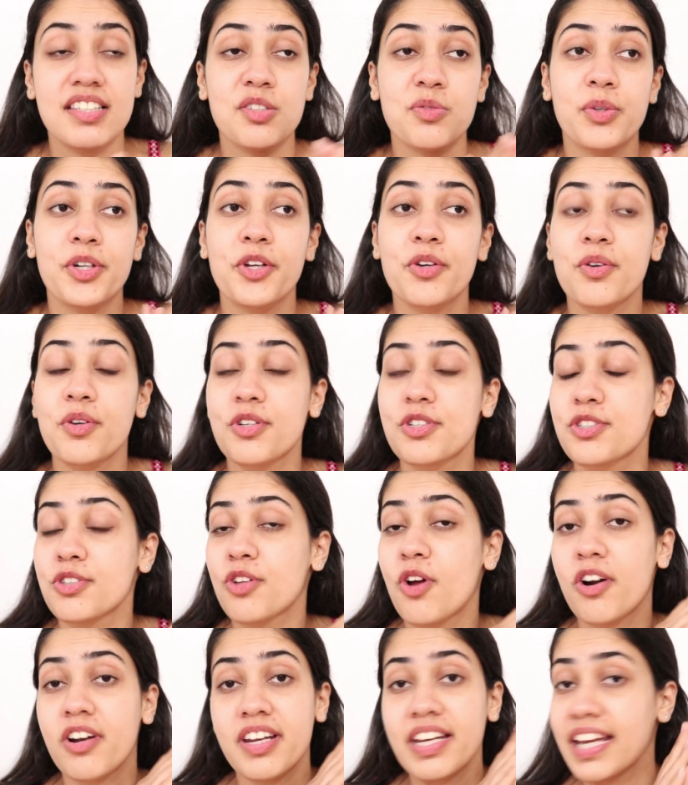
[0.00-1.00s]
This video is
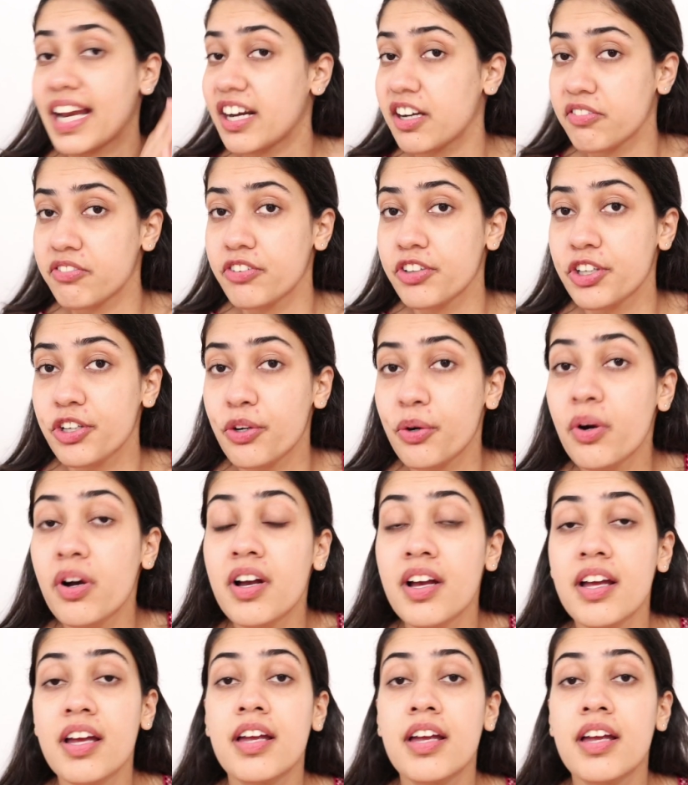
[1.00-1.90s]
not a negative video.